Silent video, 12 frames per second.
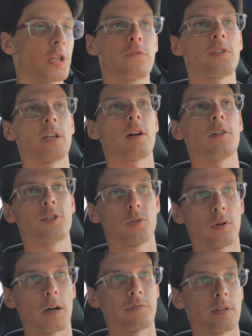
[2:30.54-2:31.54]
shifting all
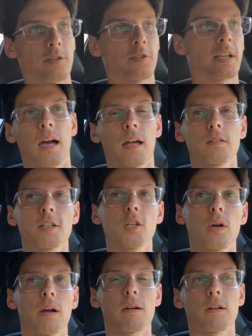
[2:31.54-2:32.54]
too often. I don't even know
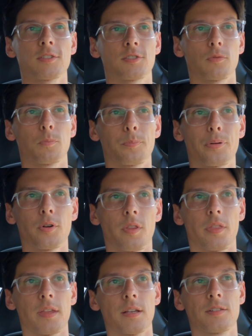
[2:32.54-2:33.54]
how else to put
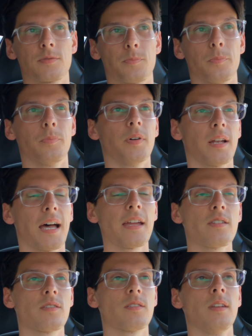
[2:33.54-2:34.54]
this, but I
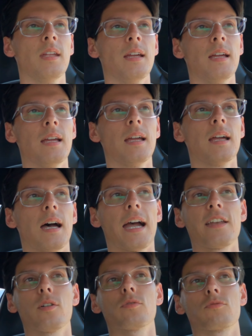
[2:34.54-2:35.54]

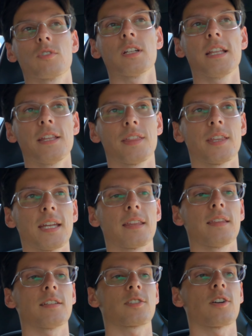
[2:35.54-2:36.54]
don't really think
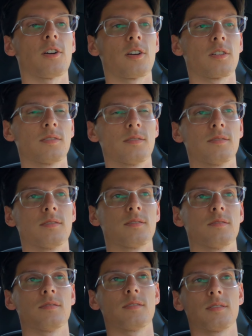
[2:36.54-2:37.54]
this car
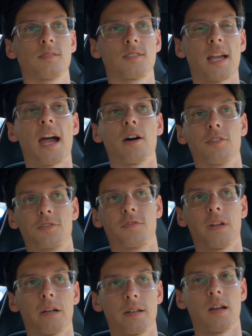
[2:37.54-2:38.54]
sounds
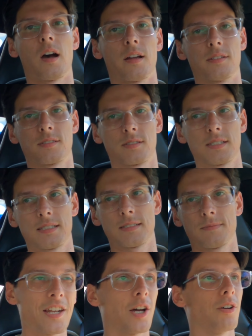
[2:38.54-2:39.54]
very nice.
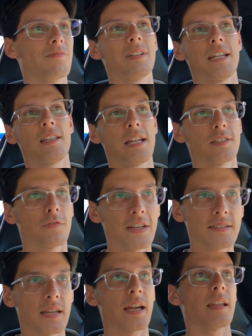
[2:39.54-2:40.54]
You know, it's a
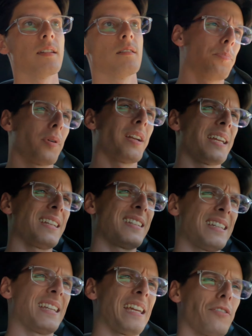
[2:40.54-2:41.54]
V10, but it
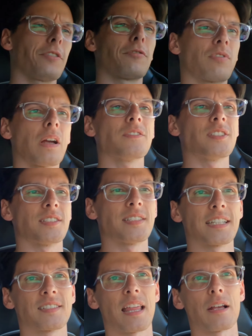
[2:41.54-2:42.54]
only revs to
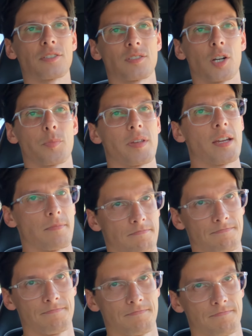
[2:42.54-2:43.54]
6,000 RPM.